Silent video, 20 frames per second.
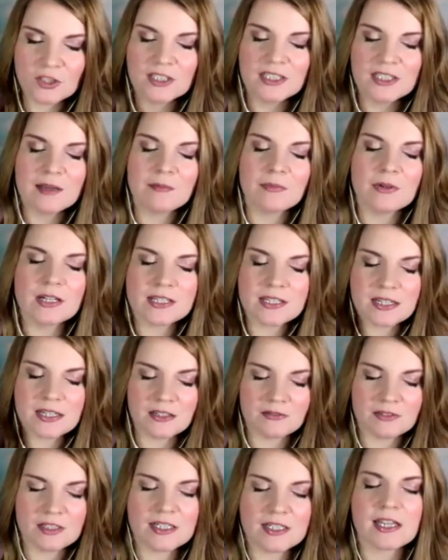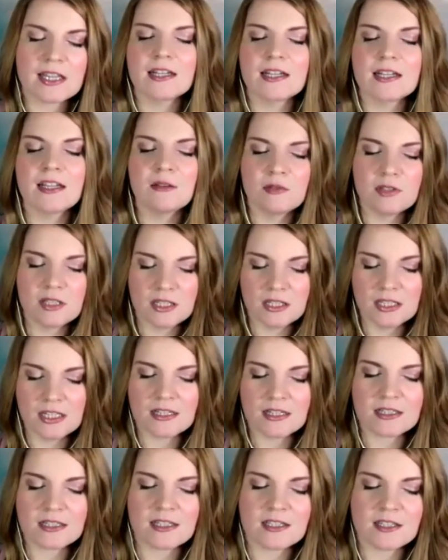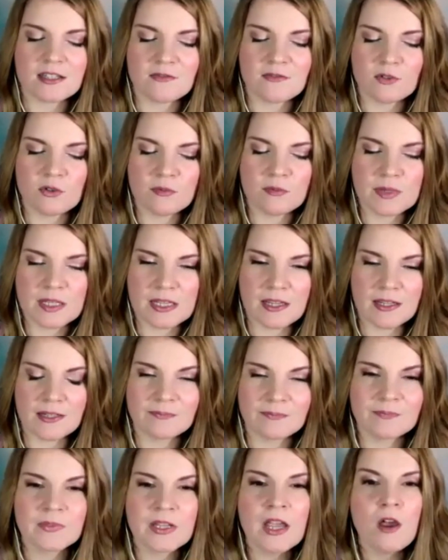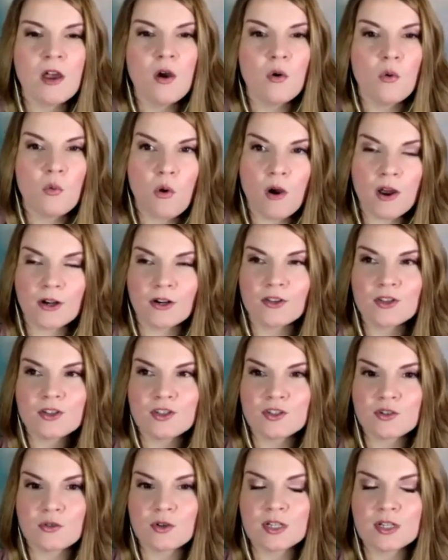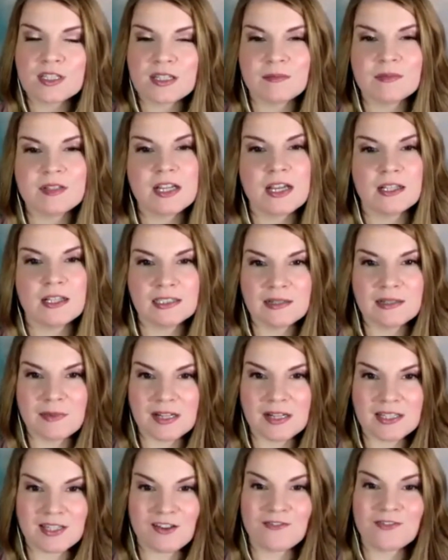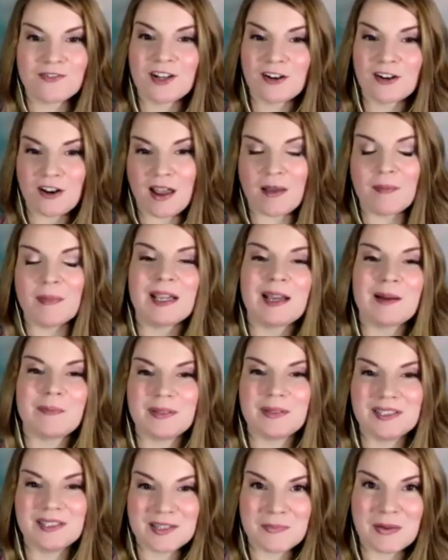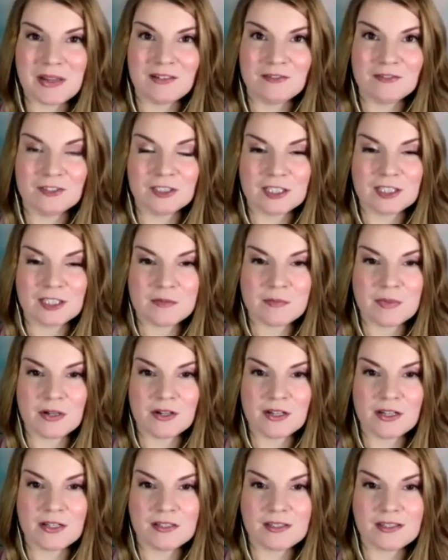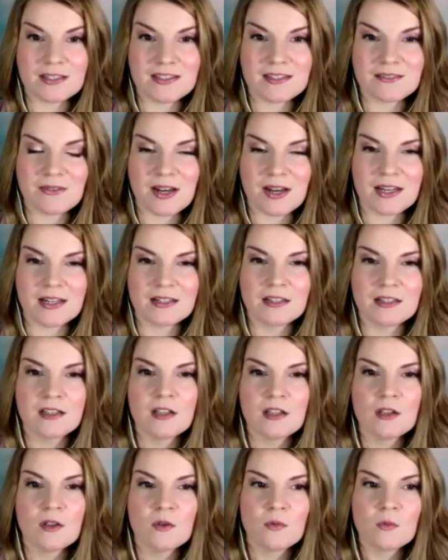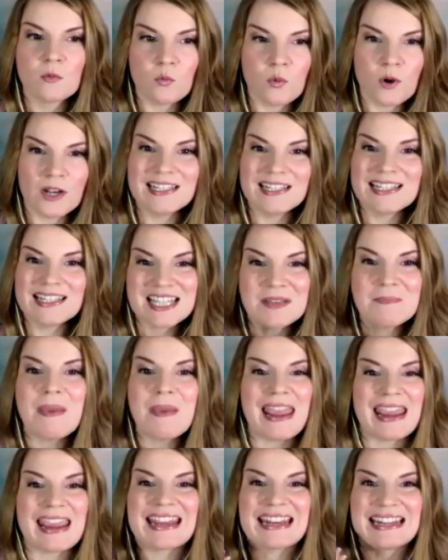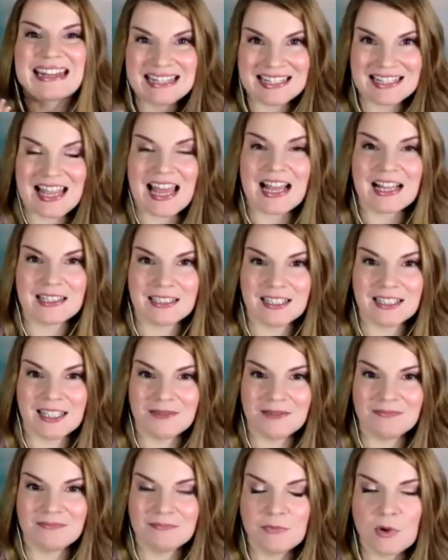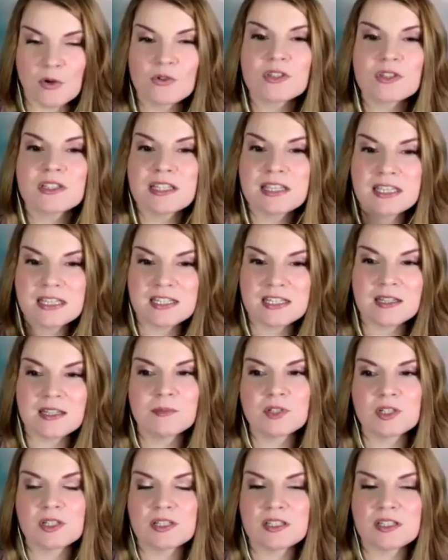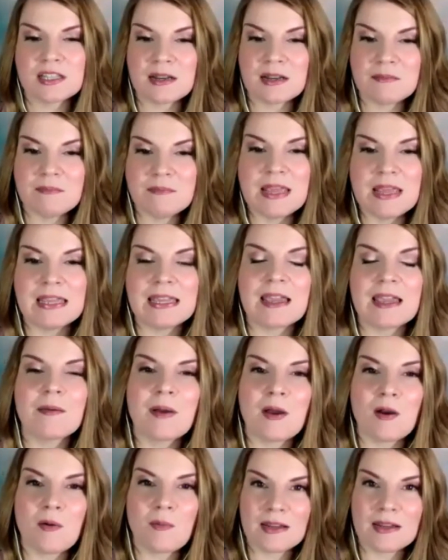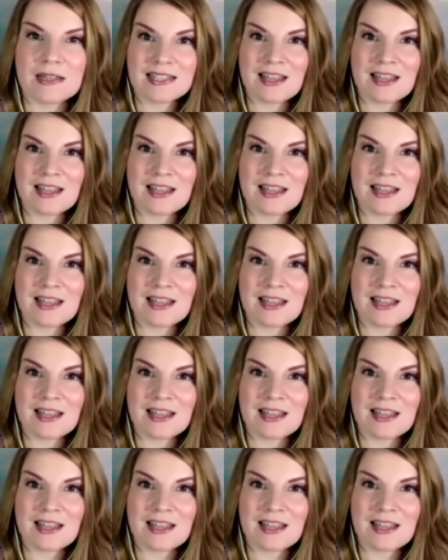fully embracing and residing within the essence of your being. What are the stories I'm telling myself that are coming up in this painful experience, right? What is the pain exactly? mostly the assumptions that I'm making about